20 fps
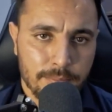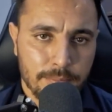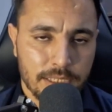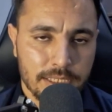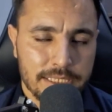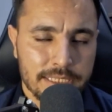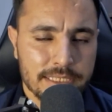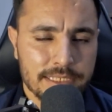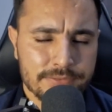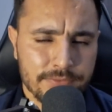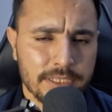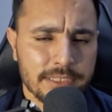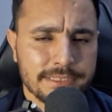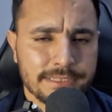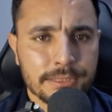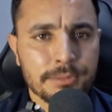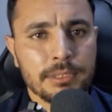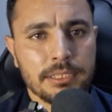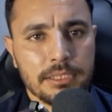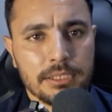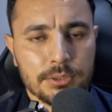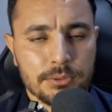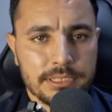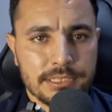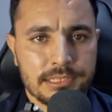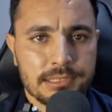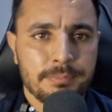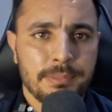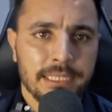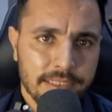but it is very similar to
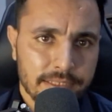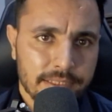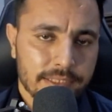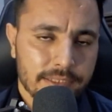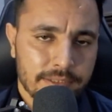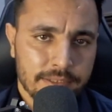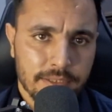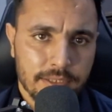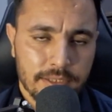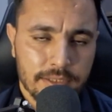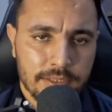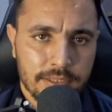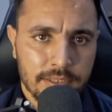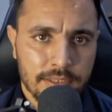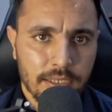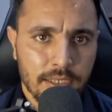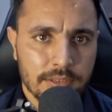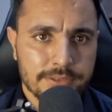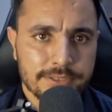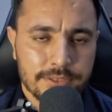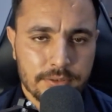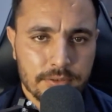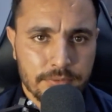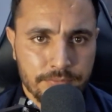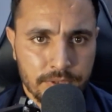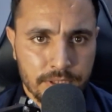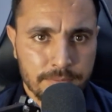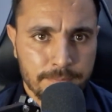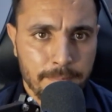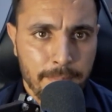the splint that the
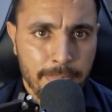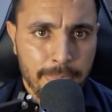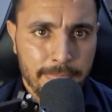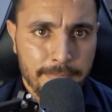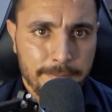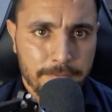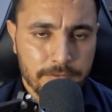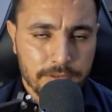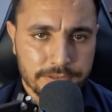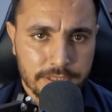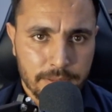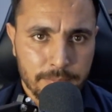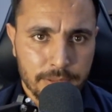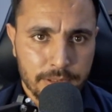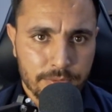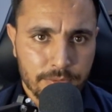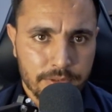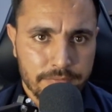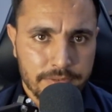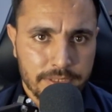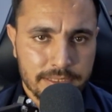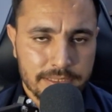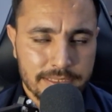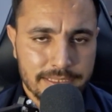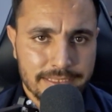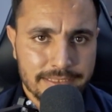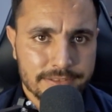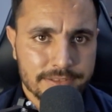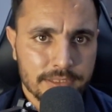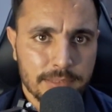Al-Zahrawi was able to invent
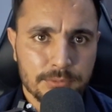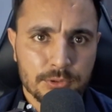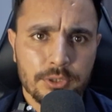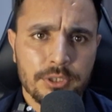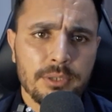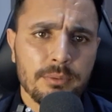in his time. So